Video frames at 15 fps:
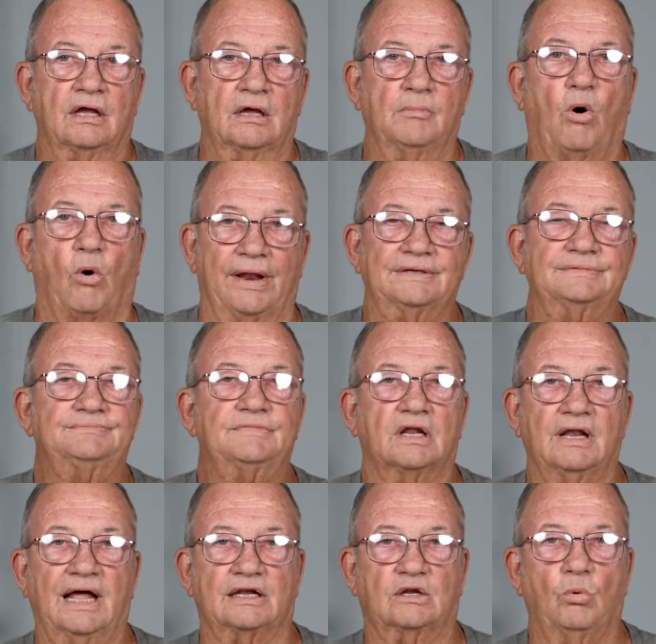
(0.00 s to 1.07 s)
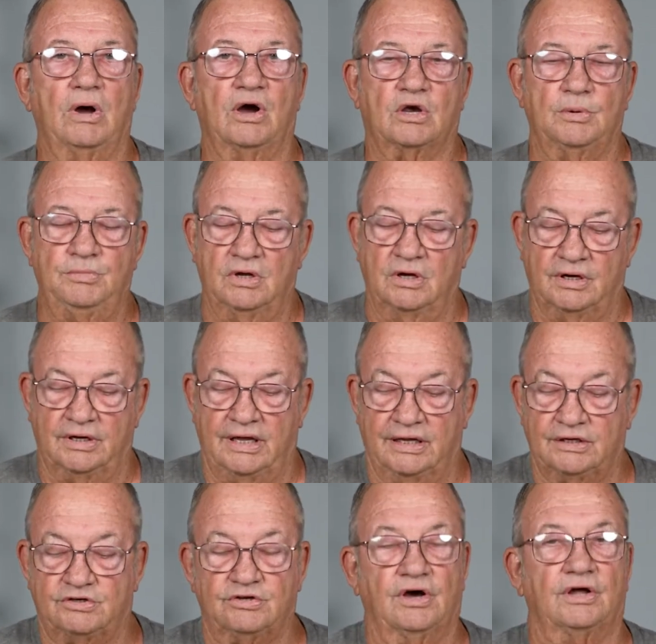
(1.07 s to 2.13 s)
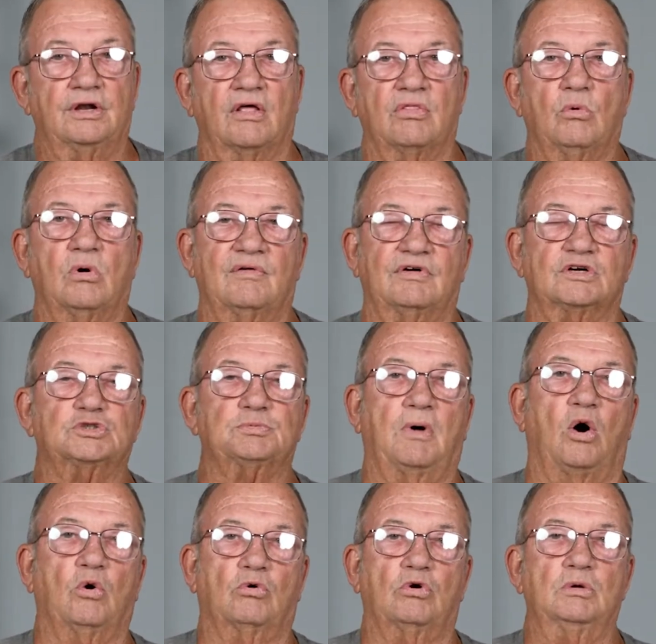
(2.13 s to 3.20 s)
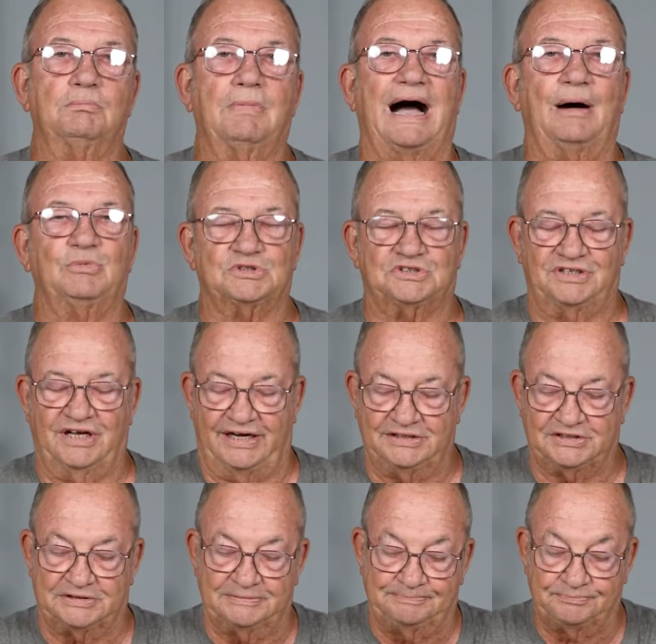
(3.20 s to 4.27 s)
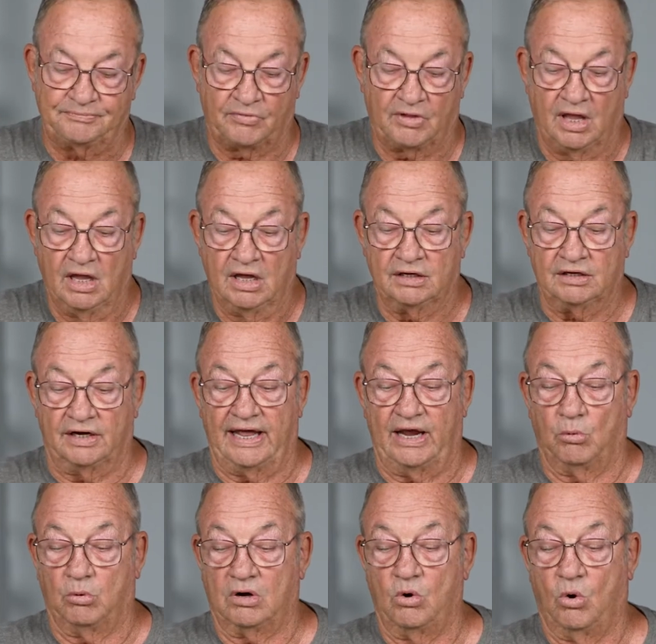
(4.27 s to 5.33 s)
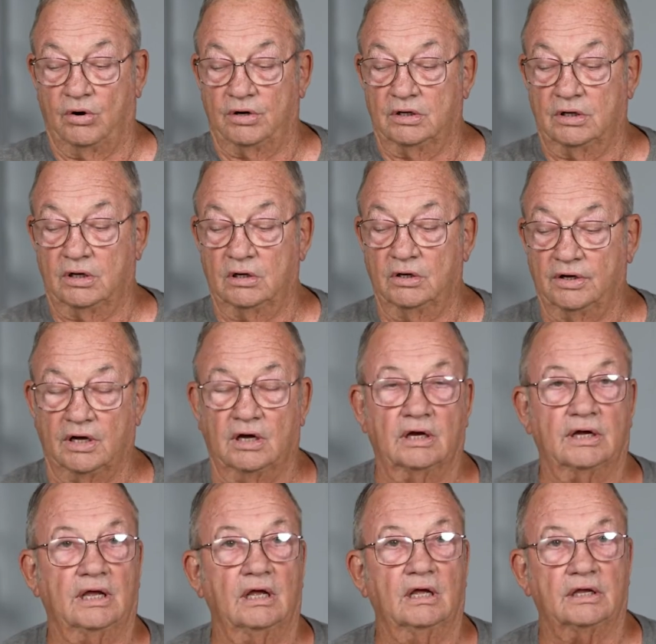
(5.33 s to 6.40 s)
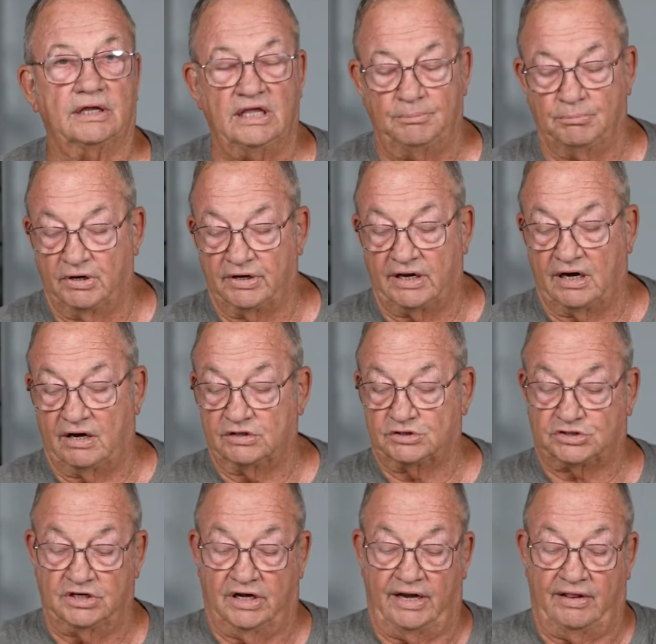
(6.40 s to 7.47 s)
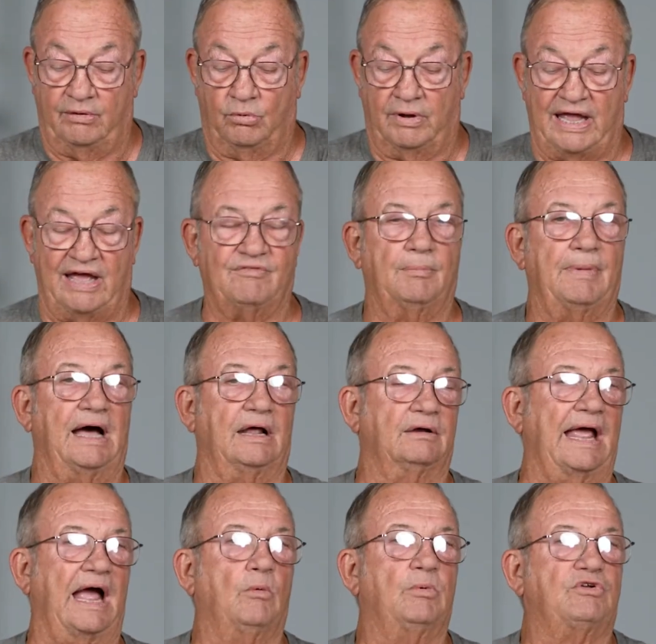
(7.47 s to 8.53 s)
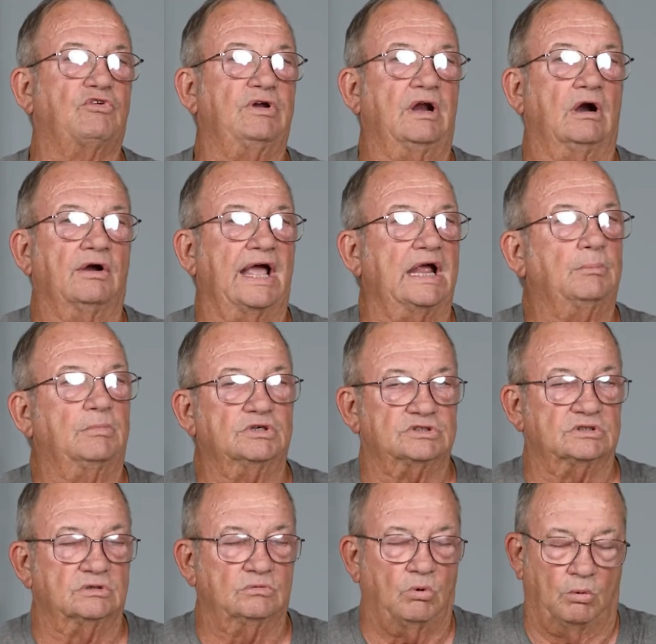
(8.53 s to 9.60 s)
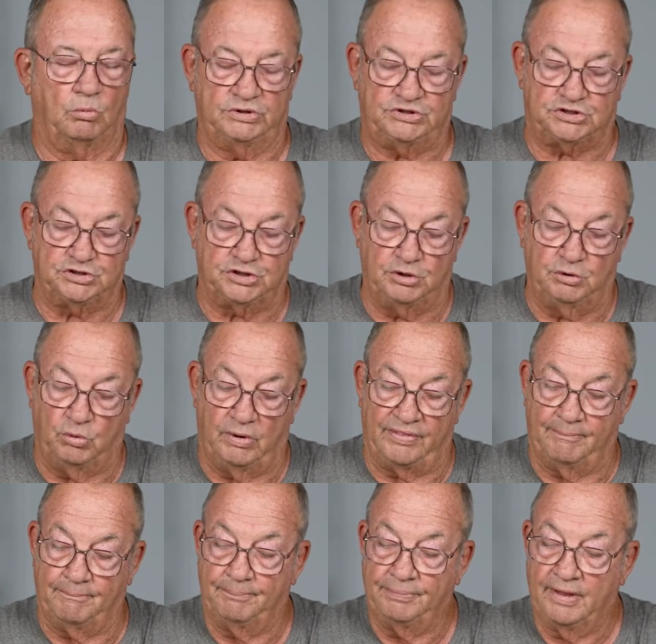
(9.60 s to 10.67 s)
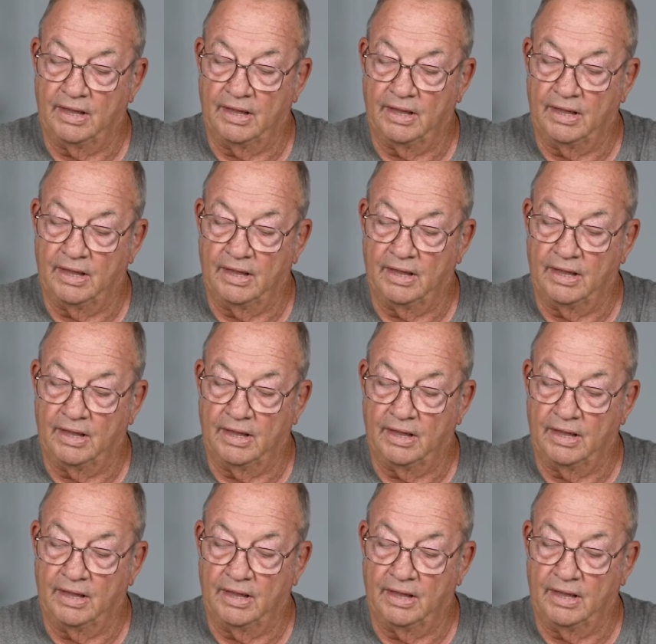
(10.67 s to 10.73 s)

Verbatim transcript: Good morning. I'd like to welcome you again to another one of our small group Bible studies. Today we're going to look, uh, keep looking at the study that we have about how we treat our neighbors and what we should do with them.